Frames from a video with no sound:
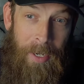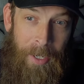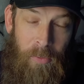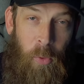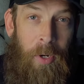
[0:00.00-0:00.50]
I get
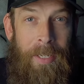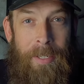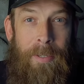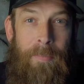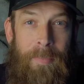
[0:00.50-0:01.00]
off work
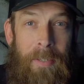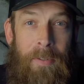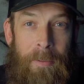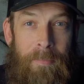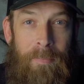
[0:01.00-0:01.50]
each
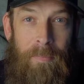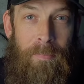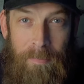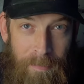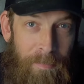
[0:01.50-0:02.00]
evening,
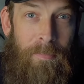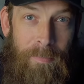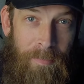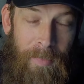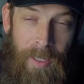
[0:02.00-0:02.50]

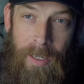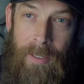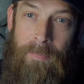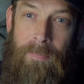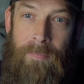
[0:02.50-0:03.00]
uh,
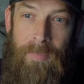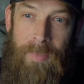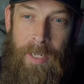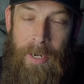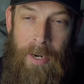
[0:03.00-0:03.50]

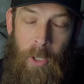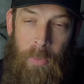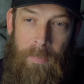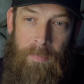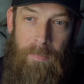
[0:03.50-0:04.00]
tear down a little
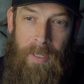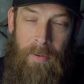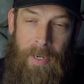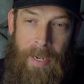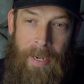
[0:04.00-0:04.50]
bit
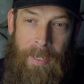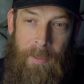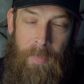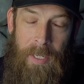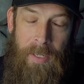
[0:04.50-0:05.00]
every day, I guess.
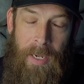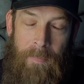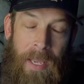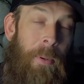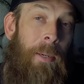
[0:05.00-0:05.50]
But um,
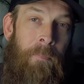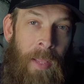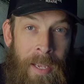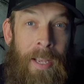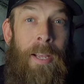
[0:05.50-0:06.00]
anyway,
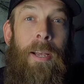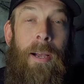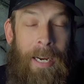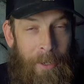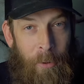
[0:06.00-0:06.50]

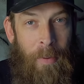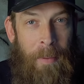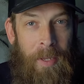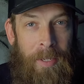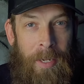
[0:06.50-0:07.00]
I'm gonna go and
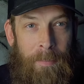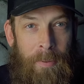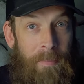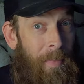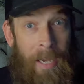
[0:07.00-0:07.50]
wrap things up.
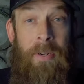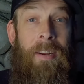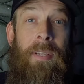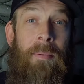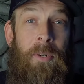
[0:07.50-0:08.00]
I don't even
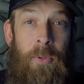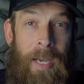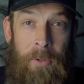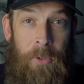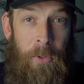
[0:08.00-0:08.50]
have time to do the
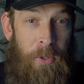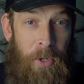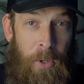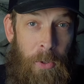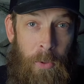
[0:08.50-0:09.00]
outro,
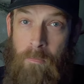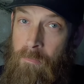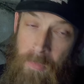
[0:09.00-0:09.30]
so